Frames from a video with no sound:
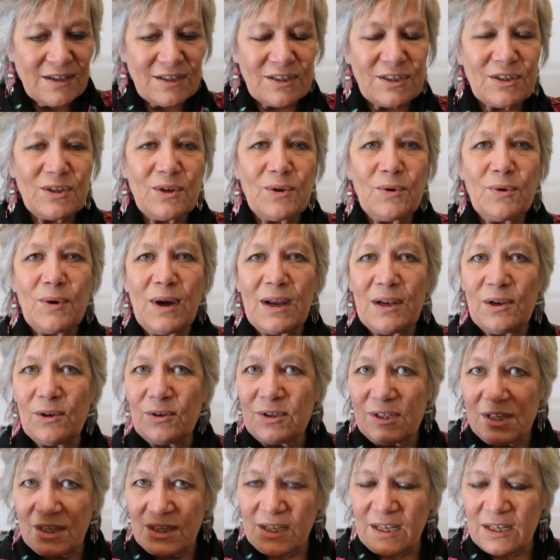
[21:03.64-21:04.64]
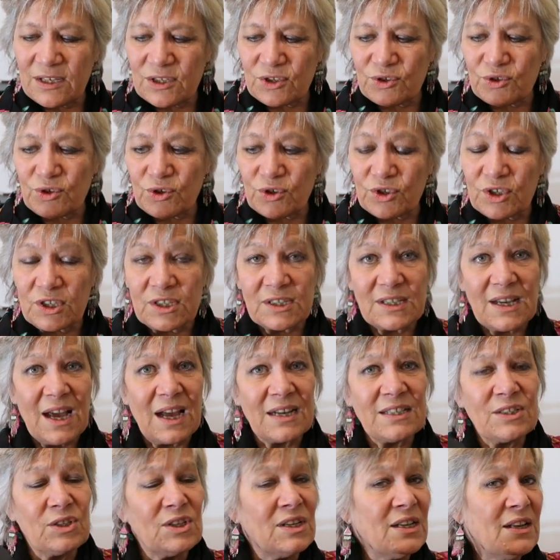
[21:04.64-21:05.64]
So I looked at the instructions.
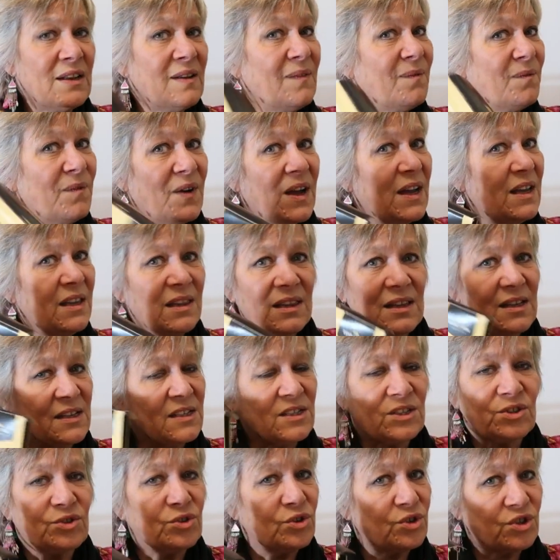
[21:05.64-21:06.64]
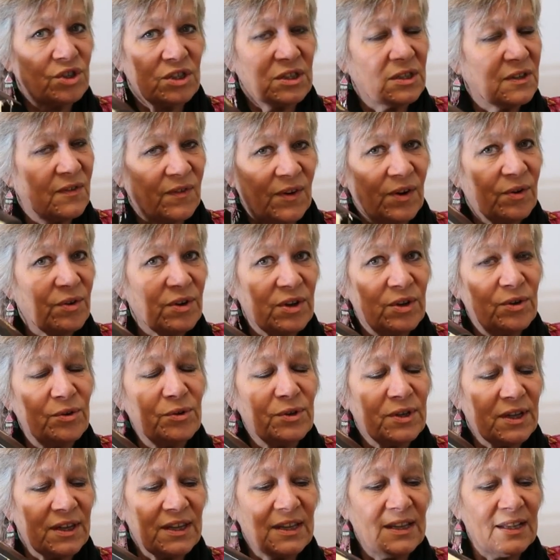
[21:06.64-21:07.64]
I didn't find the instructions very
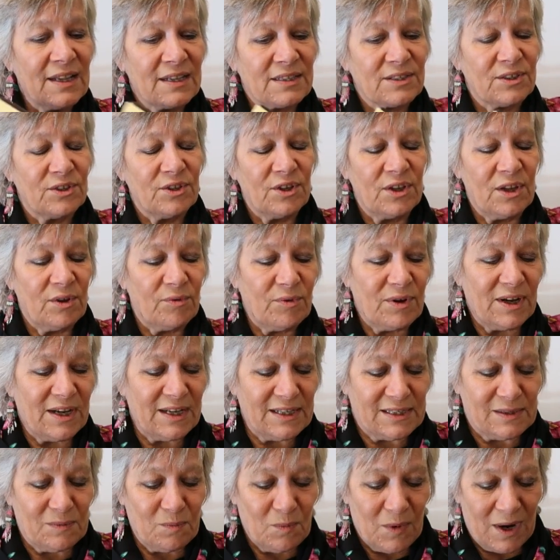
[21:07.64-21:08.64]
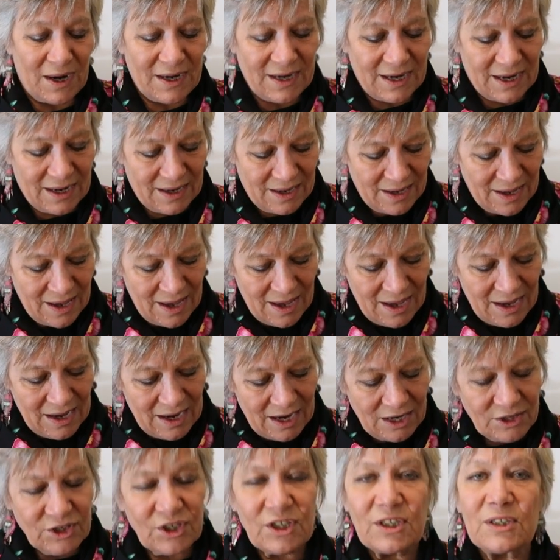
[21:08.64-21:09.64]
good. I think that's another reason why
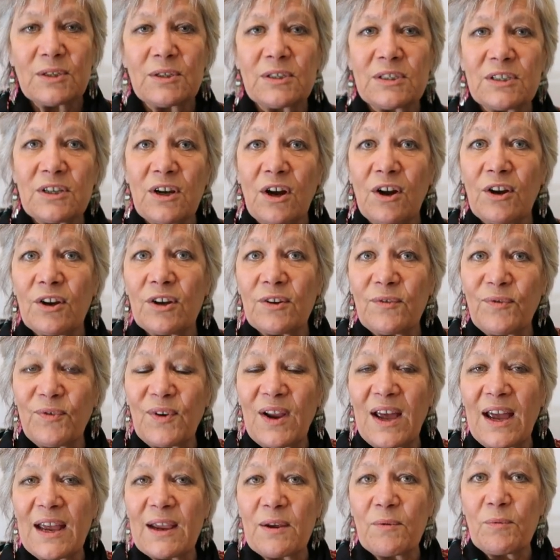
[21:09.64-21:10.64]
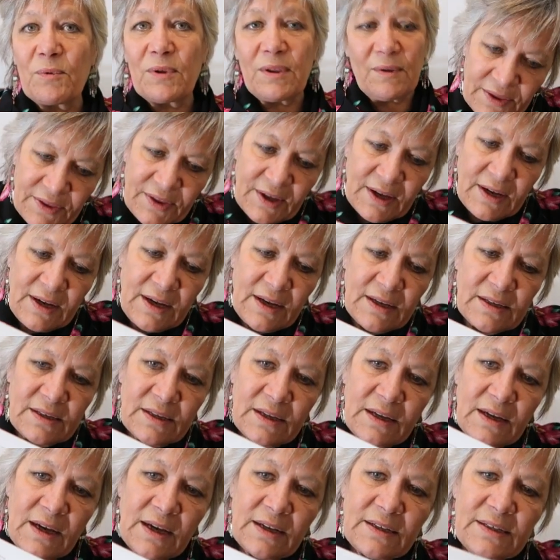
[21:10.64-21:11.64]
I just started flying with it. Well, I
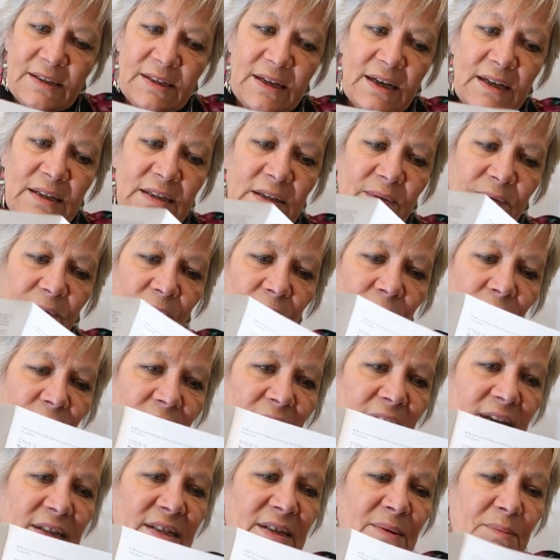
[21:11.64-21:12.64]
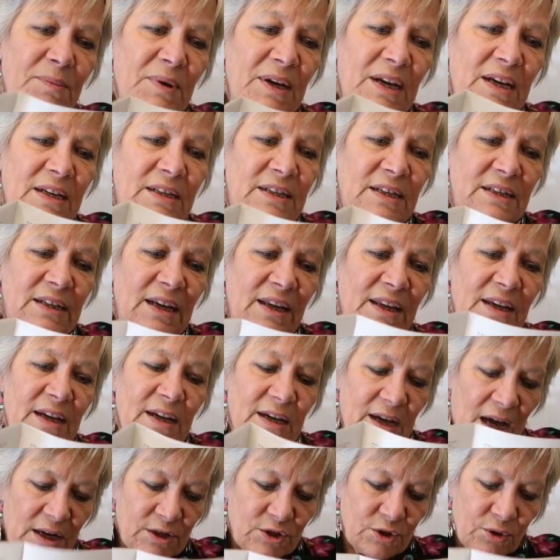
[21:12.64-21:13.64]
think it's for an intermediate.
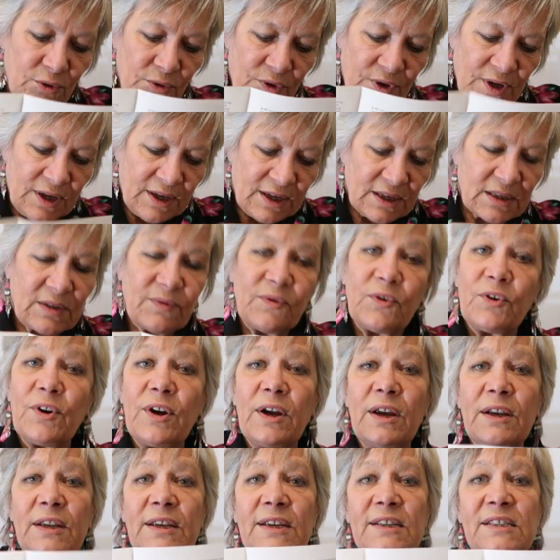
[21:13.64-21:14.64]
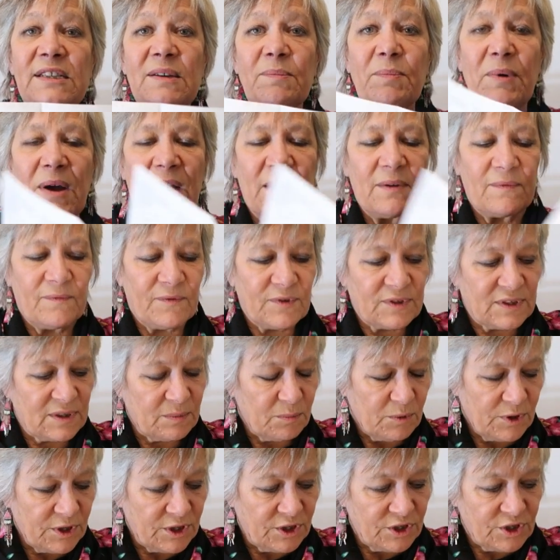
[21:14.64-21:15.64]
I don't think it's for an easy pattern for
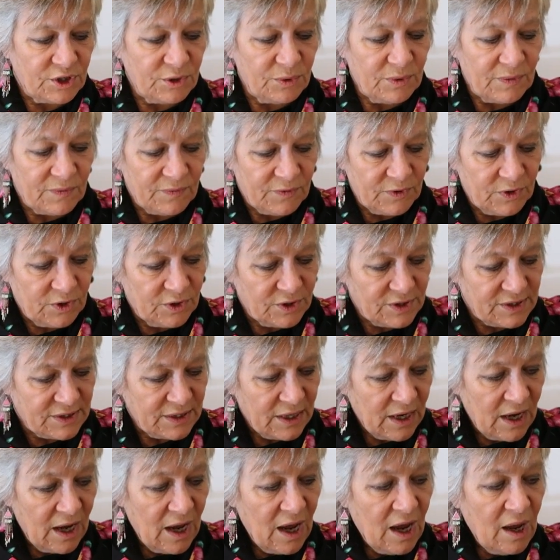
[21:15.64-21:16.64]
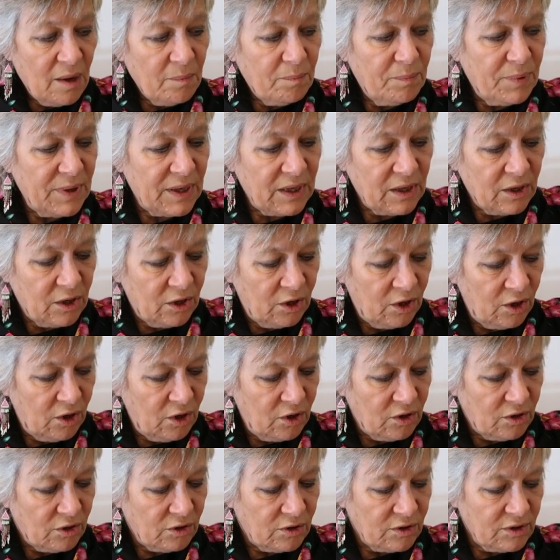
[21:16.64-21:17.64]
somebody to do it first,
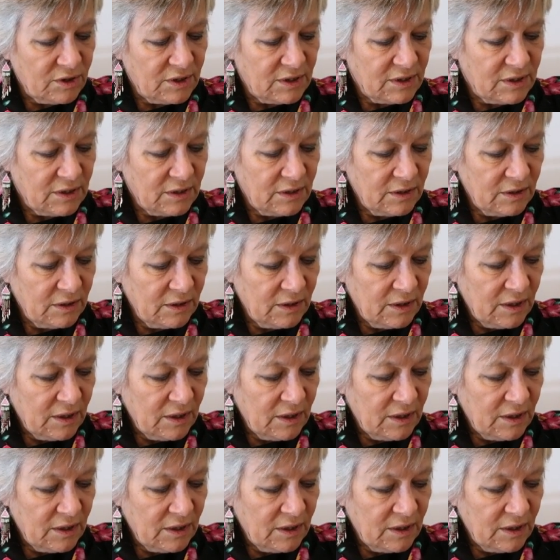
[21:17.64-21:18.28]
because